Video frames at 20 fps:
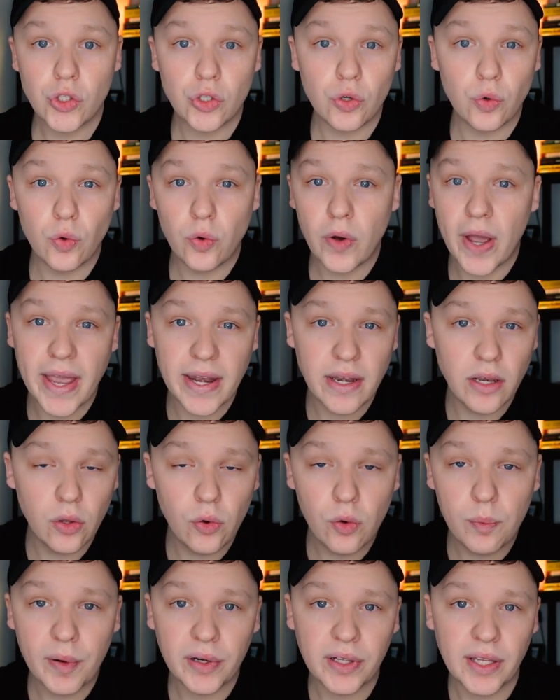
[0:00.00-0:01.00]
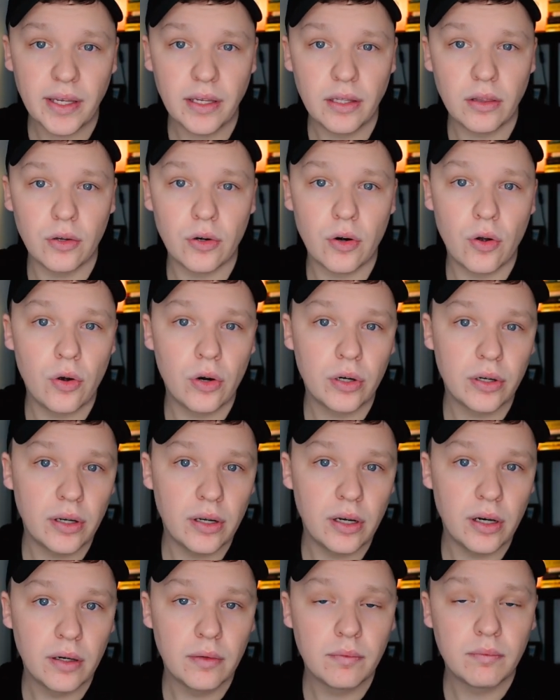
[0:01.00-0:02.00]
So in no particular
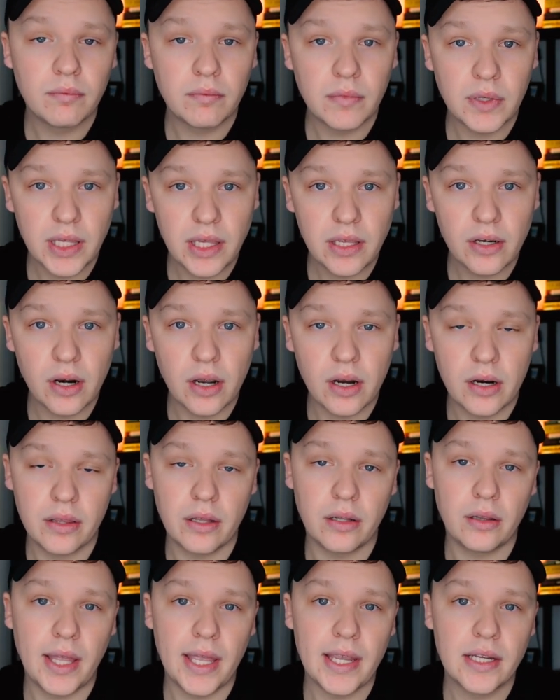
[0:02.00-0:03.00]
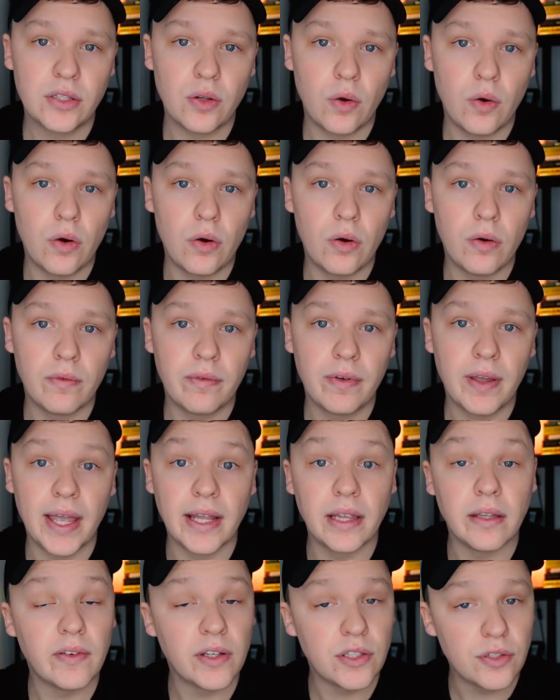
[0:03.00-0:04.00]
order, here are the list of
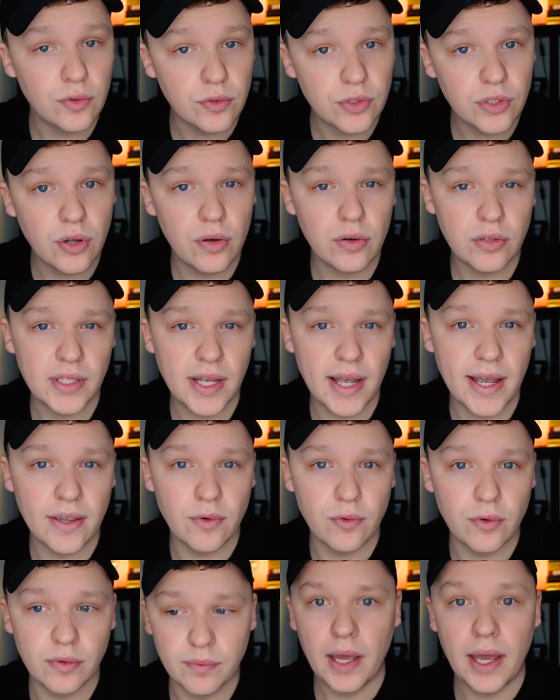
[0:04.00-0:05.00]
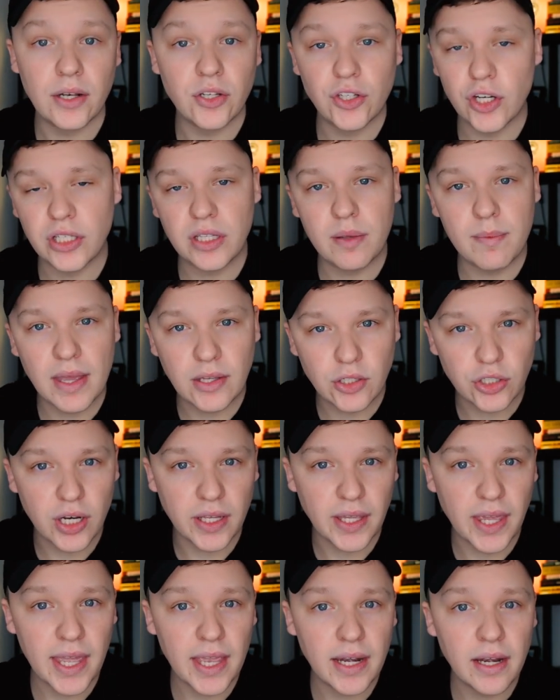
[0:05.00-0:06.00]
individual stocks that I own. And just to mention
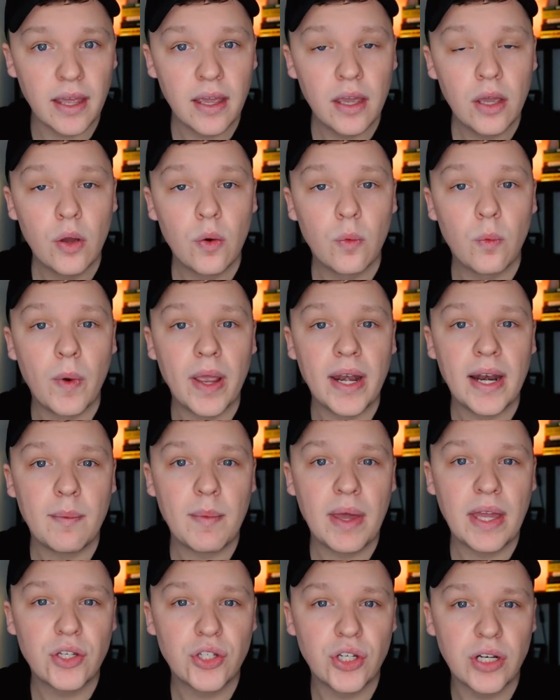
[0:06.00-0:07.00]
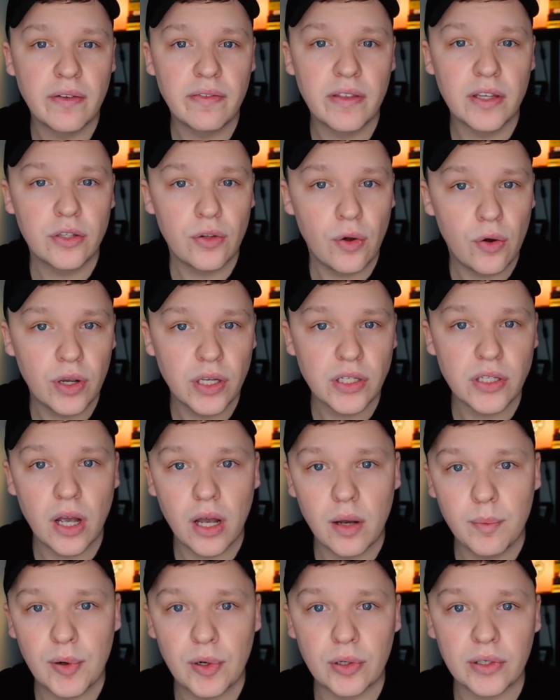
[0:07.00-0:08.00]
again, when I mention if the stock is
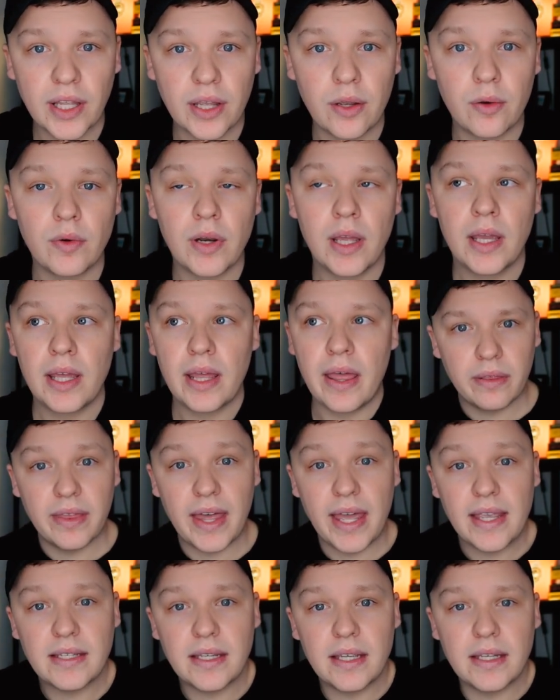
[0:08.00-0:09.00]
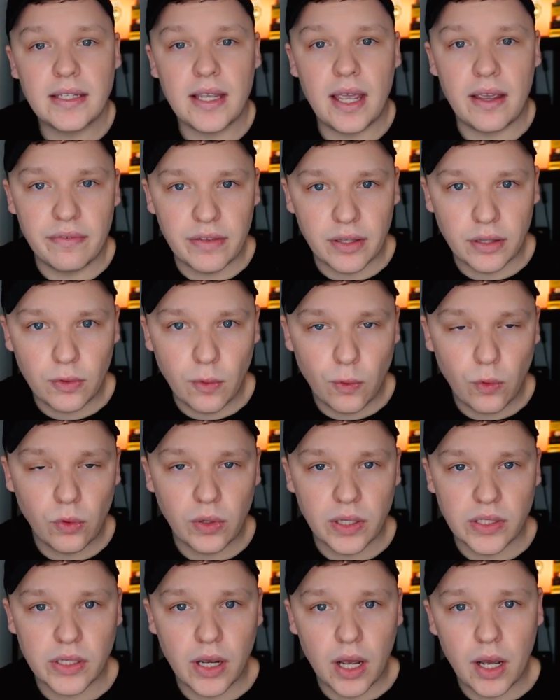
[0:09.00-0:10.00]
up or down, this is if the
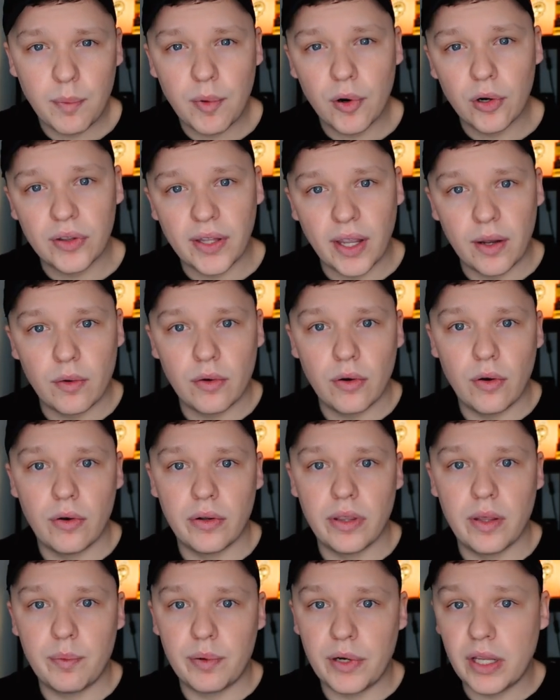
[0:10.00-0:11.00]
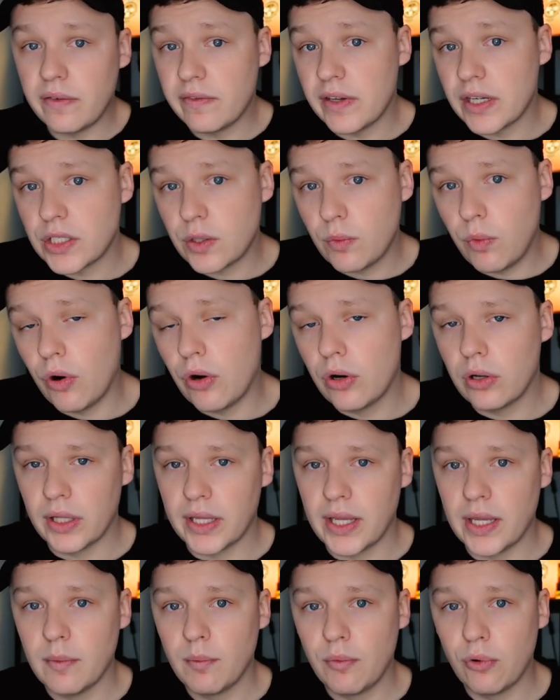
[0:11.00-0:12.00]
total is up or down on the previous
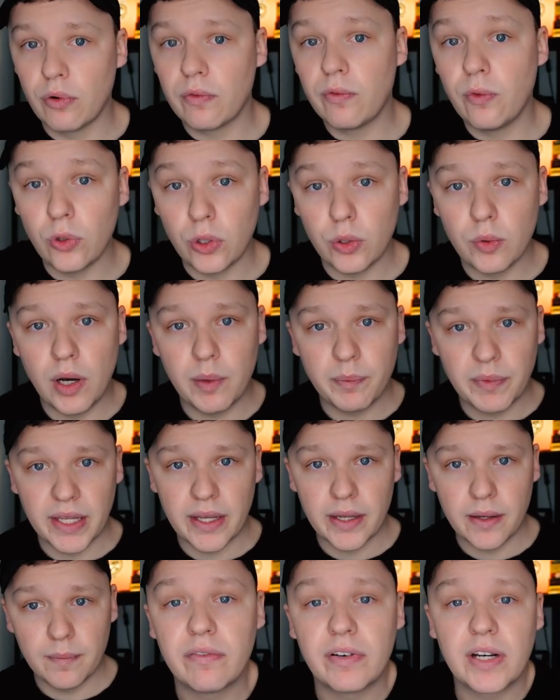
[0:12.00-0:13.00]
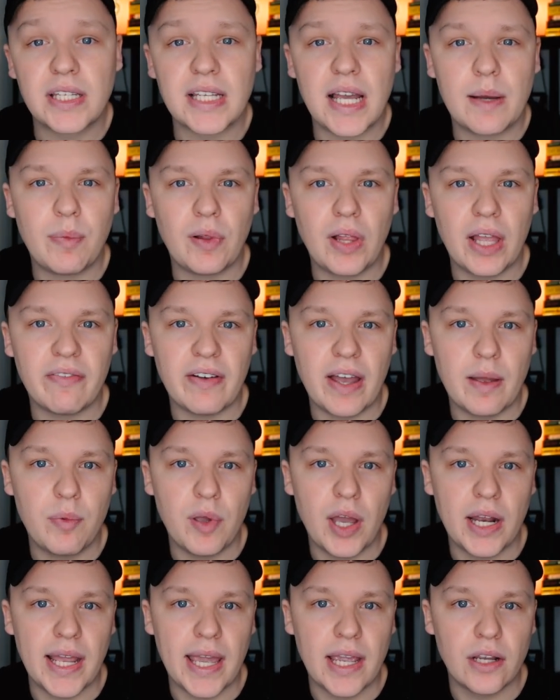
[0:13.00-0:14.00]
quarterly portfolio update. For example, if I
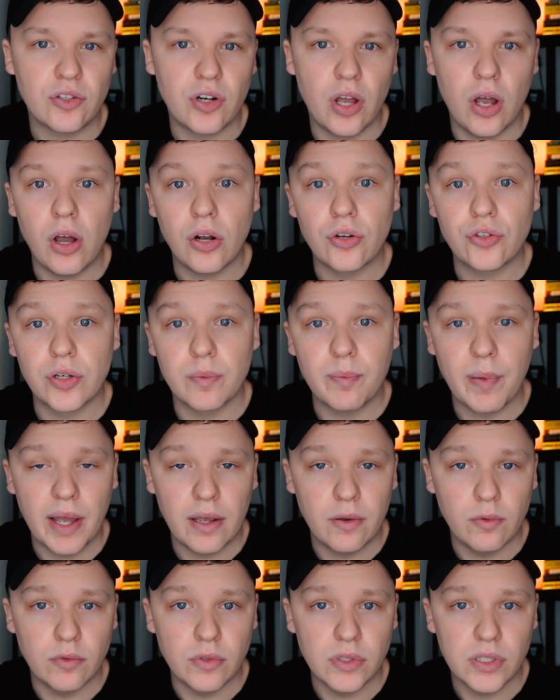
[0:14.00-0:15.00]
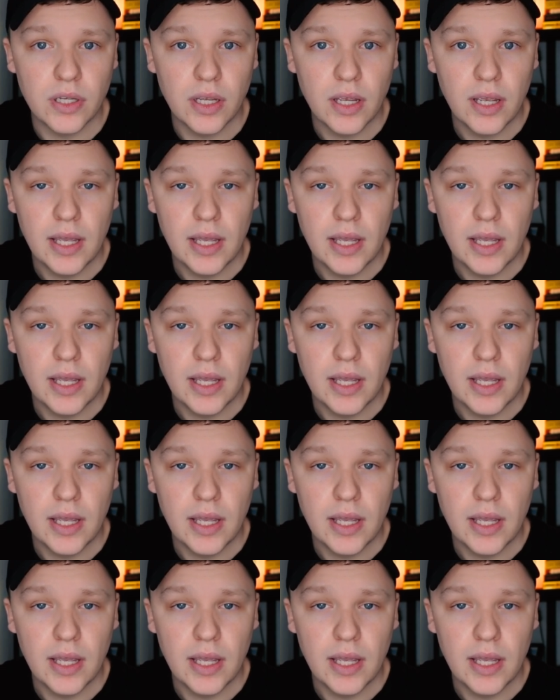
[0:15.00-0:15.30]
put an extra £100